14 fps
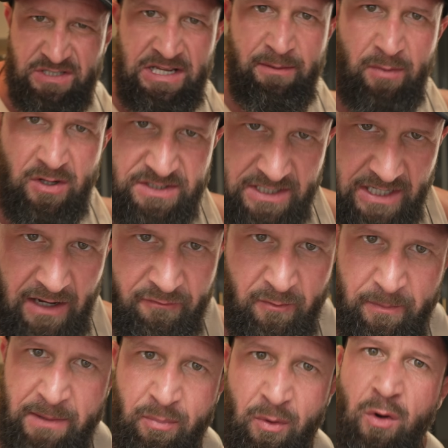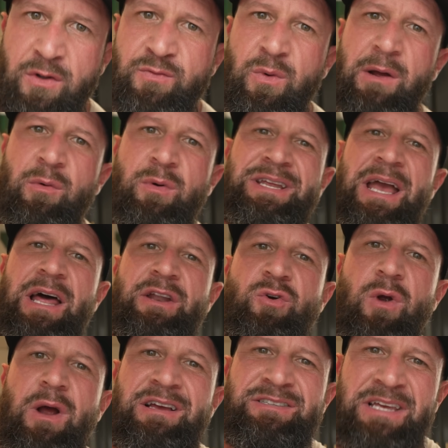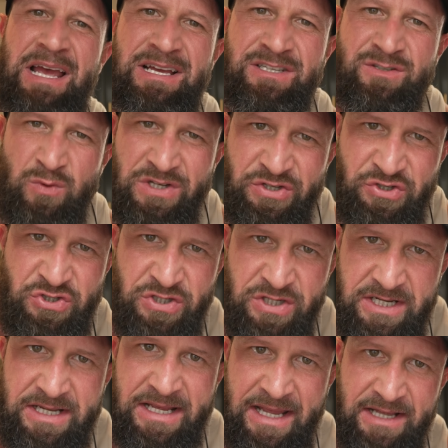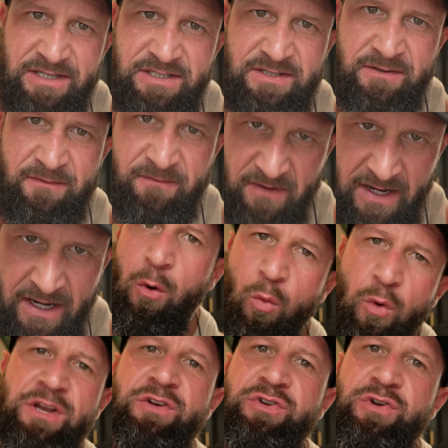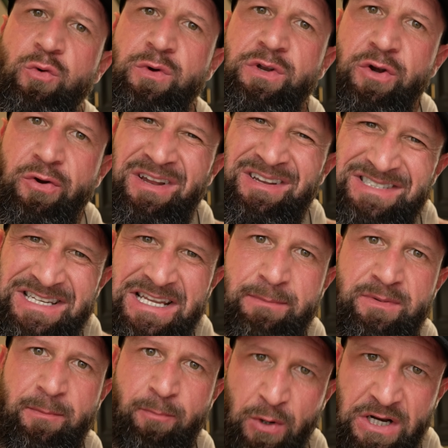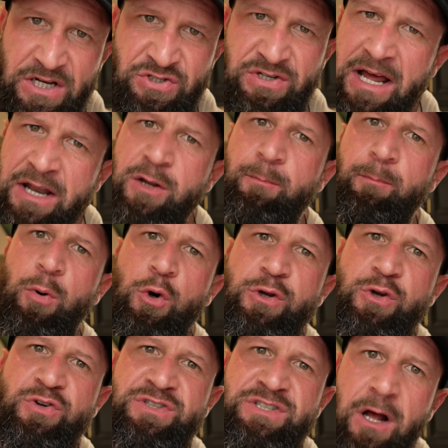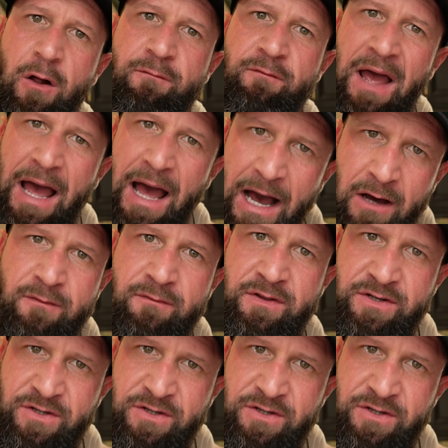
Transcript: and emails I got from people is what I would categorize as when shit hits the fan. What do you do when you're in a deep depression? How do you pull yourself out of the